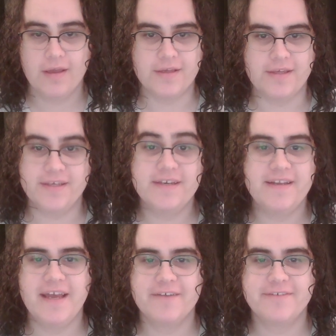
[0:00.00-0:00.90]
Good
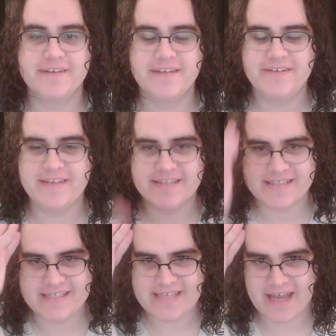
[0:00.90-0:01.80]
afternoon and
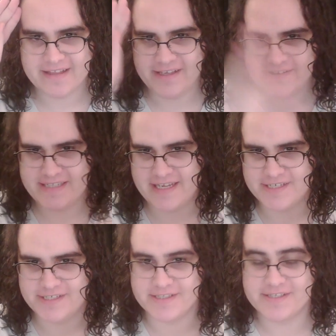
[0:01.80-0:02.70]

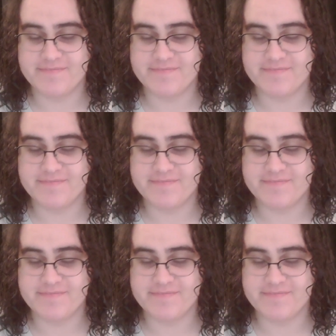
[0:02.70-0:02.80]
salutations.